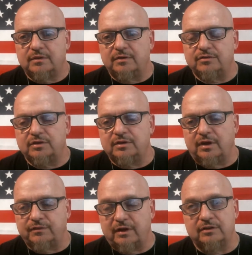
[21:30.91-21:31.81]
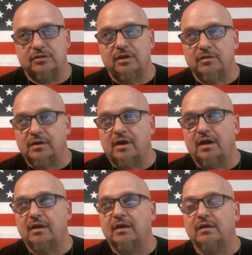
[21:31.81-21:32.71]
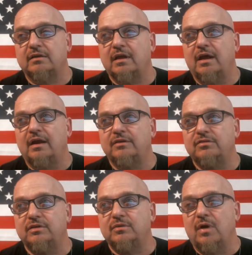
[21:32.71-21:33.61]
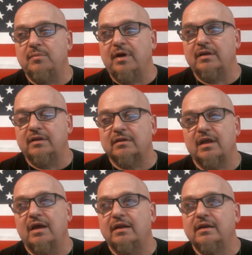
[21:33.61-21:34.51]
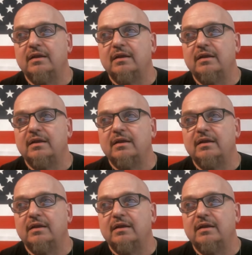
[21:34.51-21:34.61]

I finally saw a red eye Hellcat. I've seen wide body Hellcat.